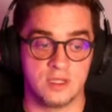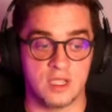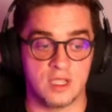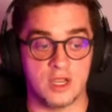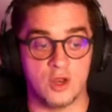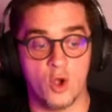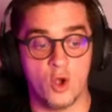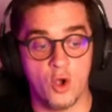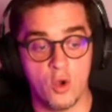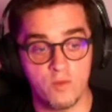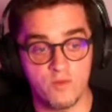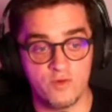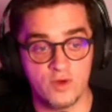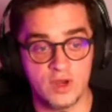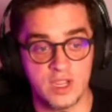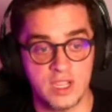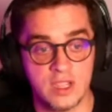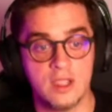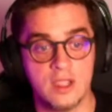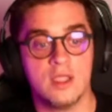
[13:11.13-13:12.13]
And
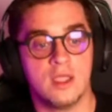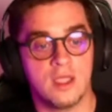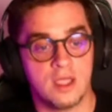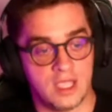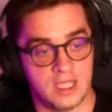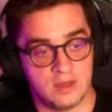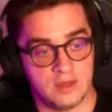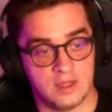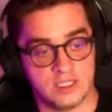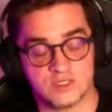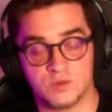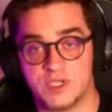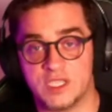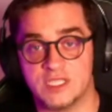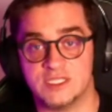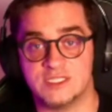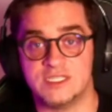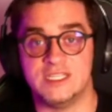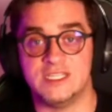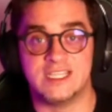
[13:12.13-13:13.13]
hopefully, and as we can
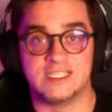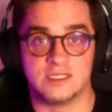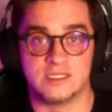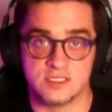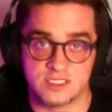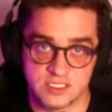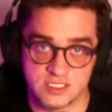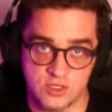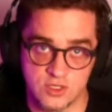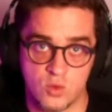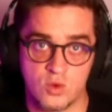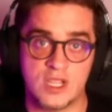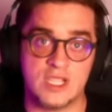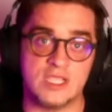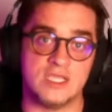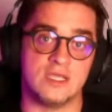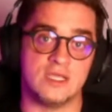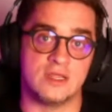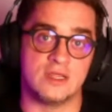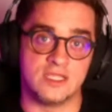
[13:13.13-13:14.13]
see, they're
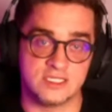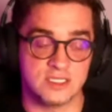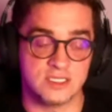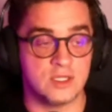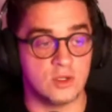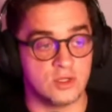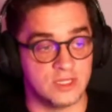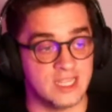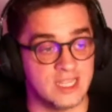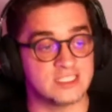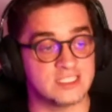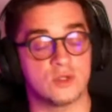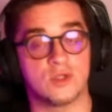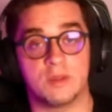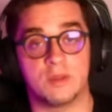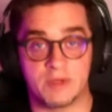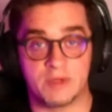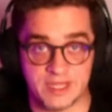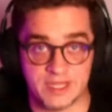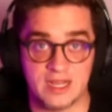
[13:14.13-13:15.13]
slowly listening, not slowly,
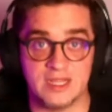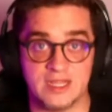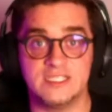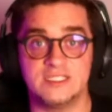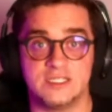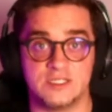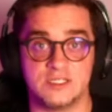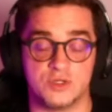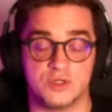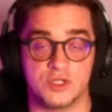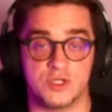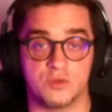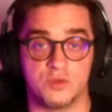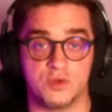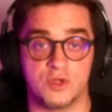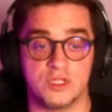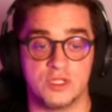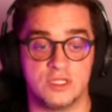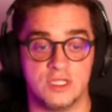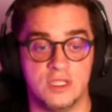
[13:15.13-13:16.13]
but they're listening to the
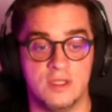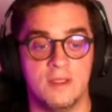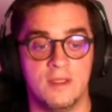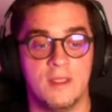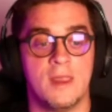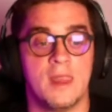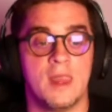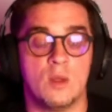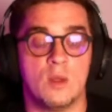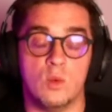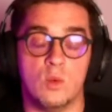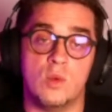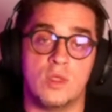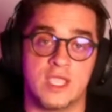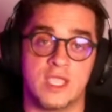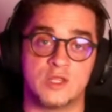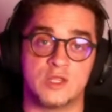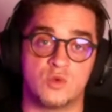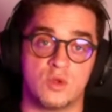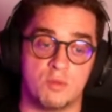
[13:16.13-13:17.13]
community. We will
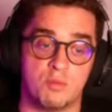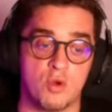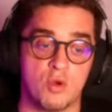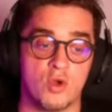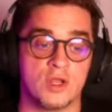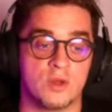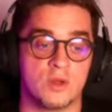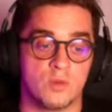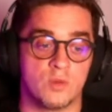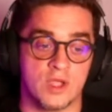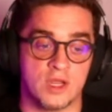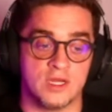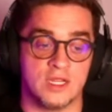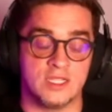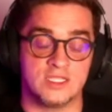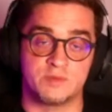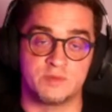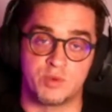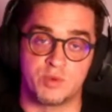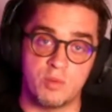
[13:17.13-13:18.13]
get to a point where
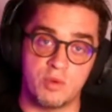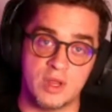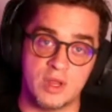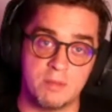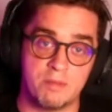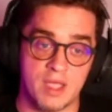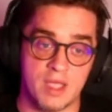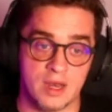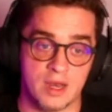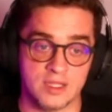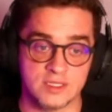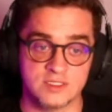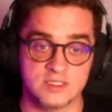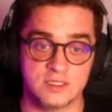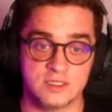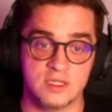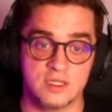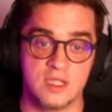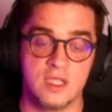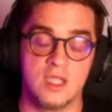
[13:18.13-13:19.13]
it's properly
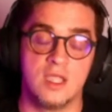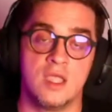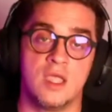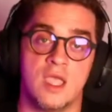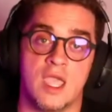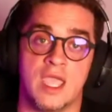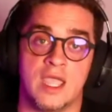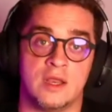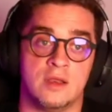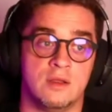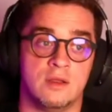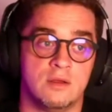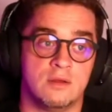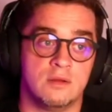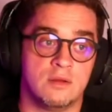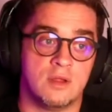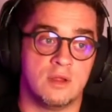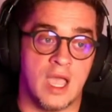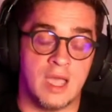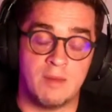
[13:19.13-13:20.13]
balanced. And
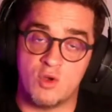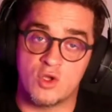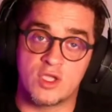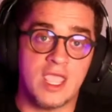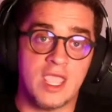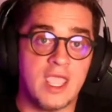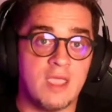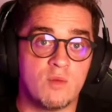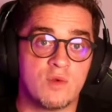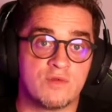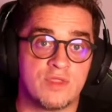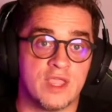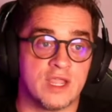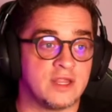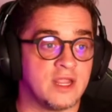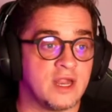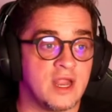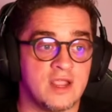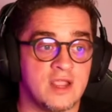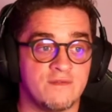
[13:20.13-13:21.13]
I'm okay with that
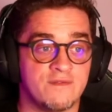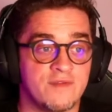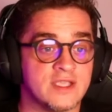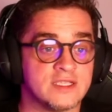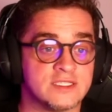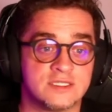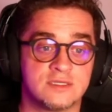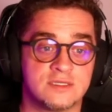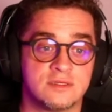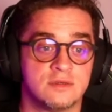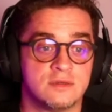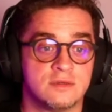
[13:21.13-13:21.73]
I invest